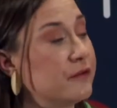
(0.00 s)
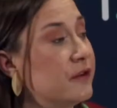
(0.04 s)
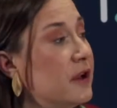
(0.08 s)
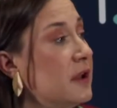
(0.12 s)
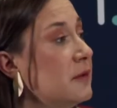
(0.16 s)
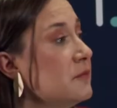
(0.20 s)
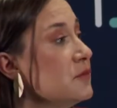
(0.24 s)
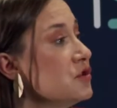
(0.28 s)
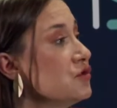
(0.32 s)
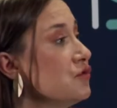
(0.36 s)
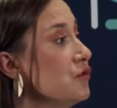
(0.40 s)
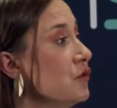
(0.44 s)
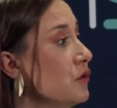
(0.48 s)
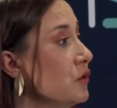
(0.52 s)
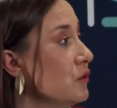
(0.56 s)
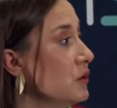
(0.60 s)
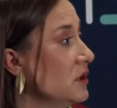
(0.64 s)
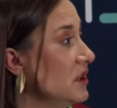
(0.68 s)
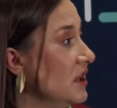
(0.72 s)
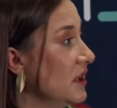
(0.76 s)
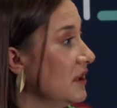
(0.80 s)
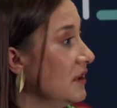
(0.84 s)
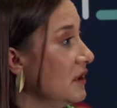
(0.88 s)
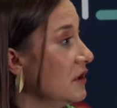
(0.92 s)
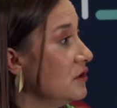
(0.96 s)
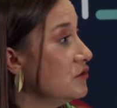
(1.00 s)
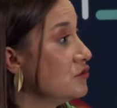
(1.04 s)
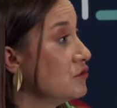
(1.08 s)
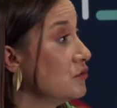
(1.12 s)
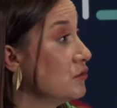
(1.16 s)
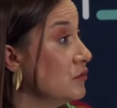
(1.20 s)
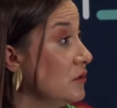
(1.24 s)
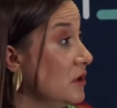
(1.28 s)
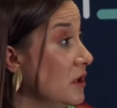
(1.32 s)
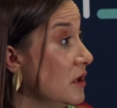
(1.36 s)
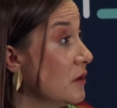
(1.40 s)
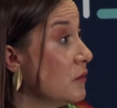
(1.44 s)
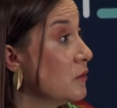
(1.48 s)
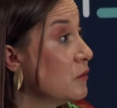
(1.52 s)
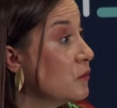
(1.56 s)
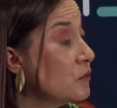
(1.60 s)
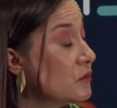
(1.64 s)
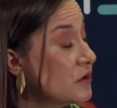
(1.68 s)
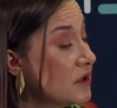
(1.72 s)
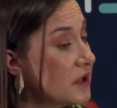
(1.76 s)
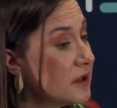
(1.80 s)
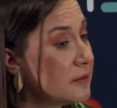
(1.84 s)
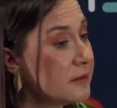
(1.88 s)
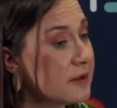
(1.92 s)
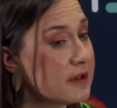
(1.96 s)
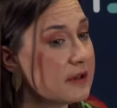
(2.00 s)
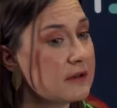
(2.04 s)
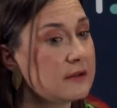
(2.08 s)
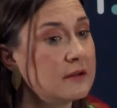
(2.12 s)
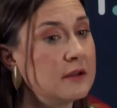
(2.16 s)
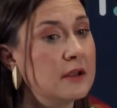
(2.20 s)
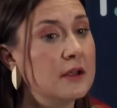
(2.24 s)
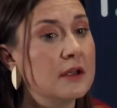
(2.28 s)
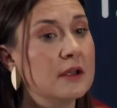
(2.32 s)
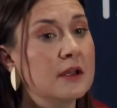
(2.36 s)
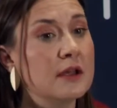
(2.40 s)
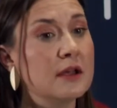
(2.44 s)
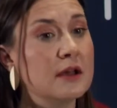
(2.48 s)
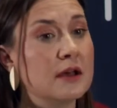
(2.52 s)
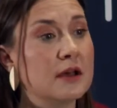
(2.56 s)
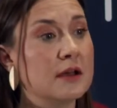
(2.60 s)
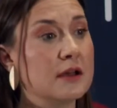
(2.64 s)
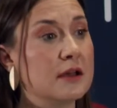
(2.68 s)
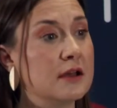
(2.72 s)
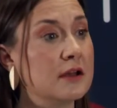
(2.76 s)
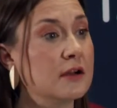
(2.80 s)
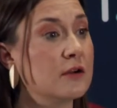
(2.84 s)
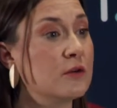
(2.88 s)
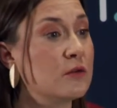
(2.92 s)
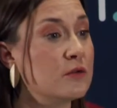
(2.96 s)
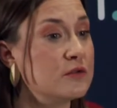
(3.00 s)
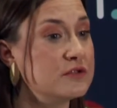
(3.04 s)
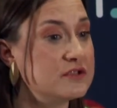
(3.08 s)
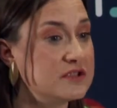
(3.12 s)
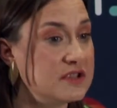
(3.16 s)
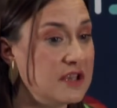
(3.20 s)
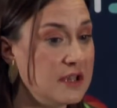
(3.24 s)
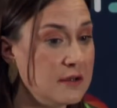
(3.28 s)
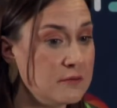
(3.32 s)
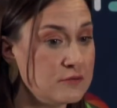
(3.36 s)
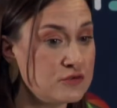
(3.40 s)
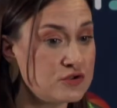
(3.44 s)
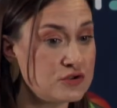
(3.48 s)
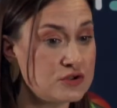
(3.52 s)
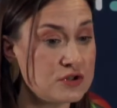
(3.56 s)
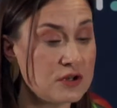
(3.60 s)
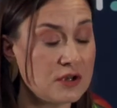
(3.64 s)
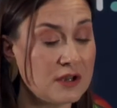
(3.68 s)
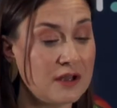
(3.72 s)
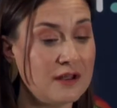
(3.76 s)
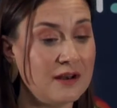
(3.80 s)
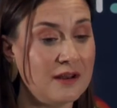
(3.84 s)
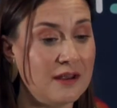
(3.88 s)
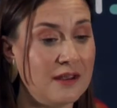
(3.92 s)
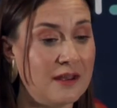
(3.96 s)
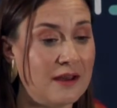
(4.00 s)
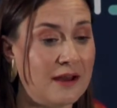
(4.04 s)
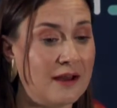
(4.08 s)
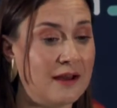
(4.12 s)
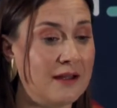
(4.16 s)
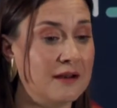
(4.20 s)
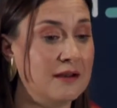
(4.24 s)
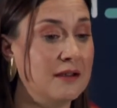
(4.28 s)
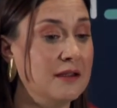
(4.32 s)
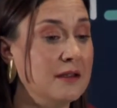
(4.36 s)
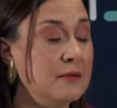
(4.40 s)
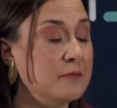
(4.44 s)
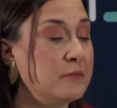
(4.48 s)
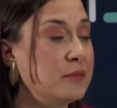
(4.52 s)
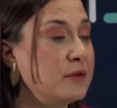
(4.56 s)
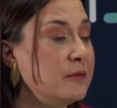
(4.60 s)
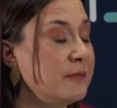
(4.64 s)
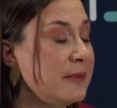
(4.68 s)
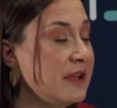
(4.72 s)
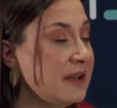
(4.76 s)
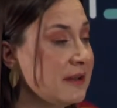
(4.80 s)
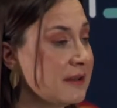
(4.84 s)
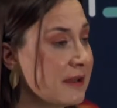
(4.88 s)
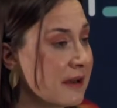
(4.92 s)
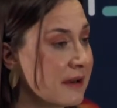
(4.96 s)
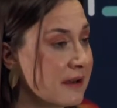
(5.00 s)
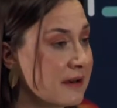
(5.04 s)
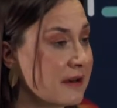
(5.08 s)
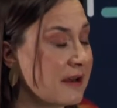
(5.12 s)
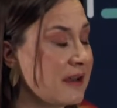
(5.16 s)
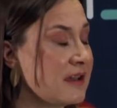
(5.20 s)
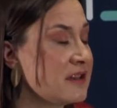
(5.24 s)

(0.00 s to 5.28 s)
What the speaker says: to the end of March, because the first phone calls were on the 1st of April,